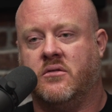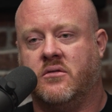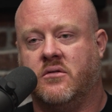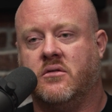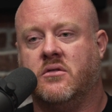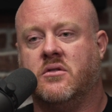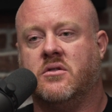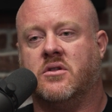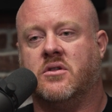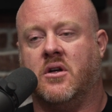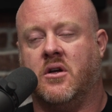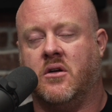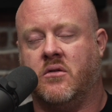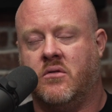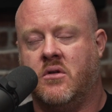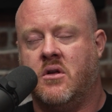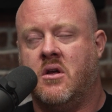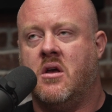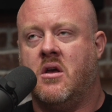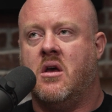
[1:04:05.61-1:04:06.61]
Yeah. So
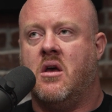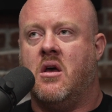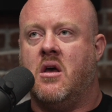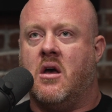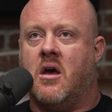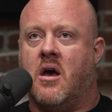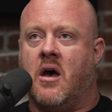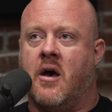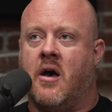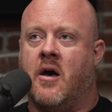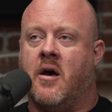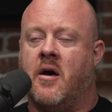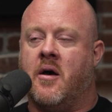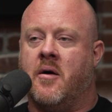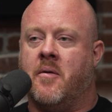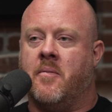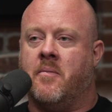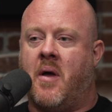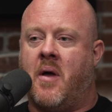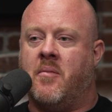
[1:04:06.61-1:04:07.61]

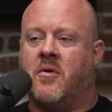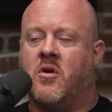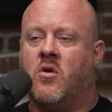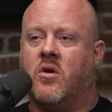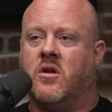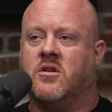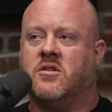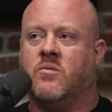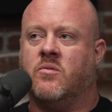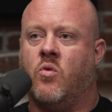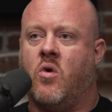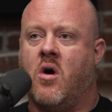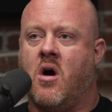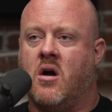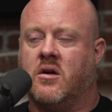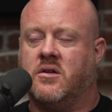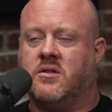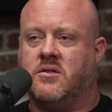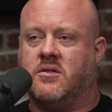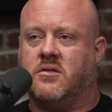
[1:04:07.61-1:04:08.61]
I've been going on some
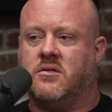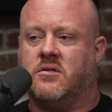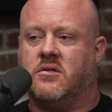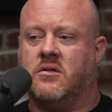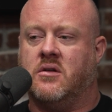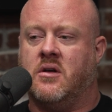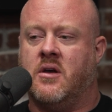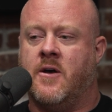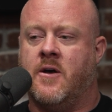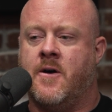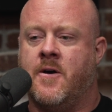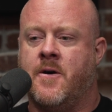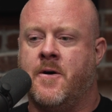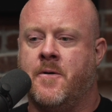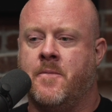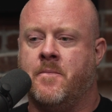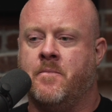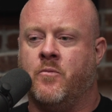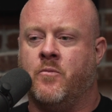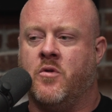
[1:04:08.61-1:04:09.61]
walks
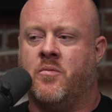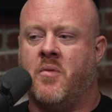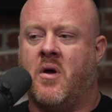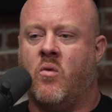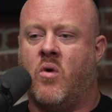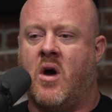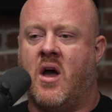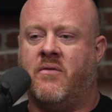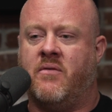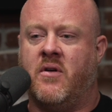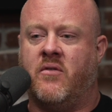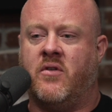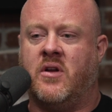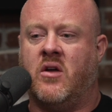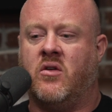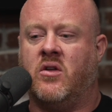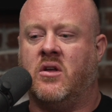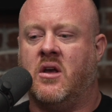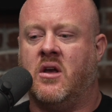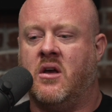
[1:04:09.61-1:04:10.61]
with my wife every now
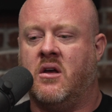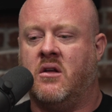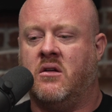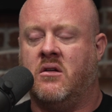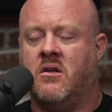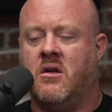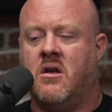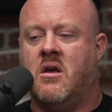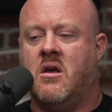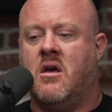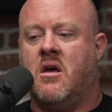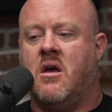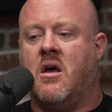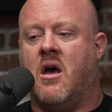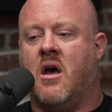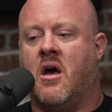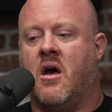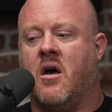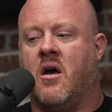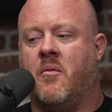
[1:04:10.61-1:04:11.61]
and again.
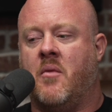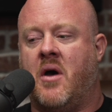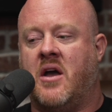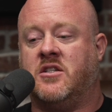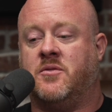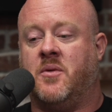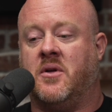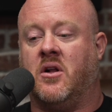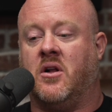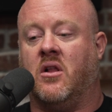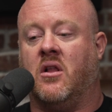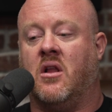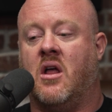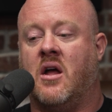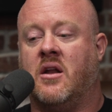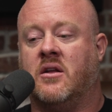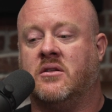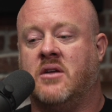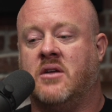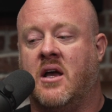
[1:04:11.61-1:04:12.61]
I spend a
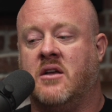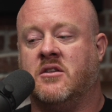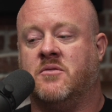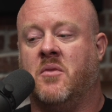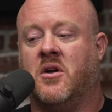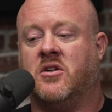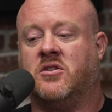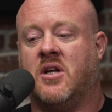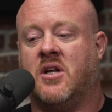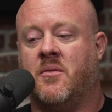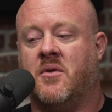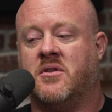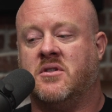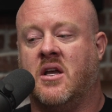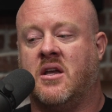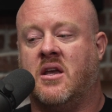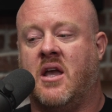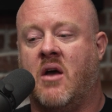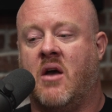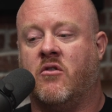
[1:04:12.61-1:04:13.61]
lot of time, as much time as
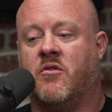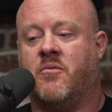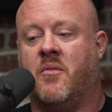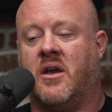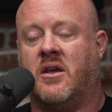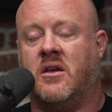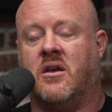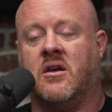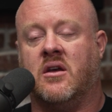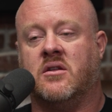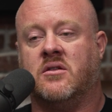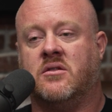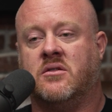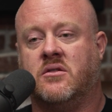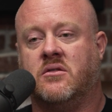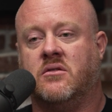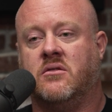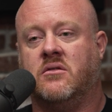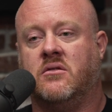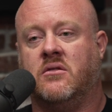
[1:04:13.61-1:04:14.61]
I can, with my
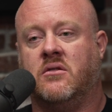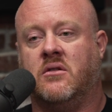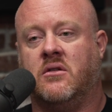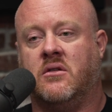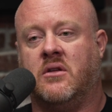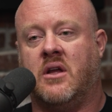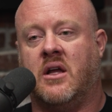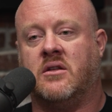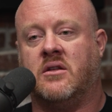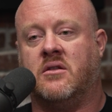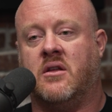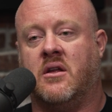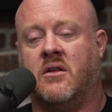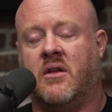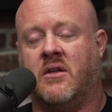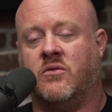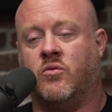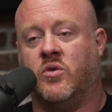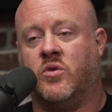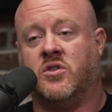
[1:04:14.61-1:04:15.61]
kids.
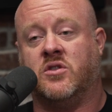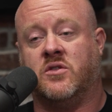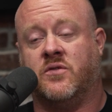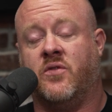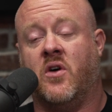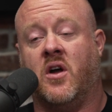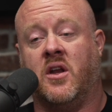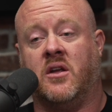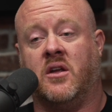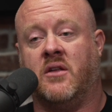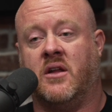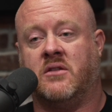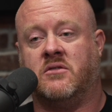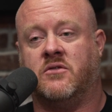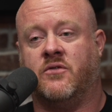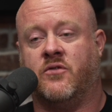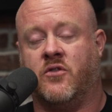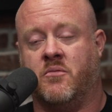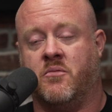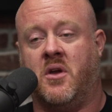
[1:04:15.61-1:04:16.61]
That which is funny. That's
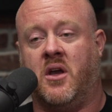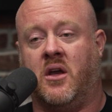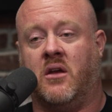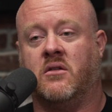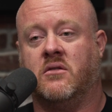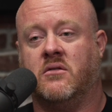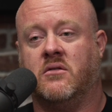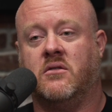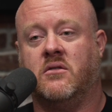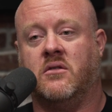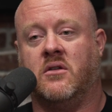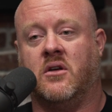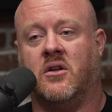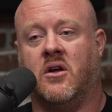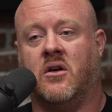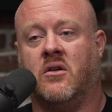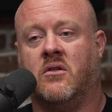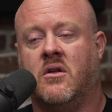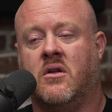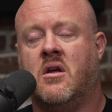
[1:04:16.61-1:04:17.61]
for me. Yeah. You
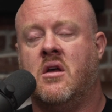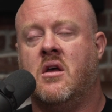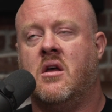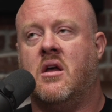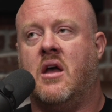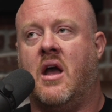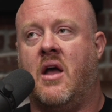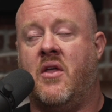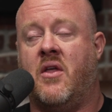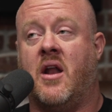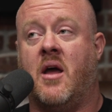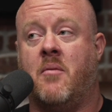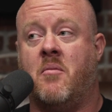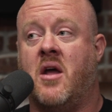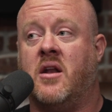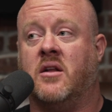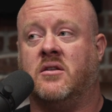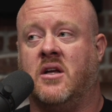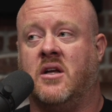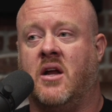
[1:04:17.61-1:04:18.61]
know? And then I
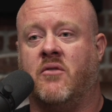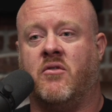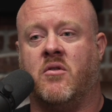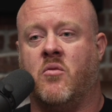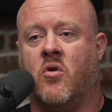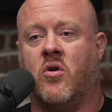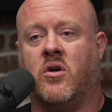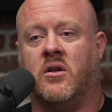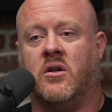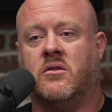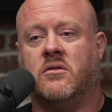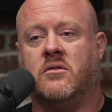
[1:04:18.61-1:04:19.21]
meditate every morning.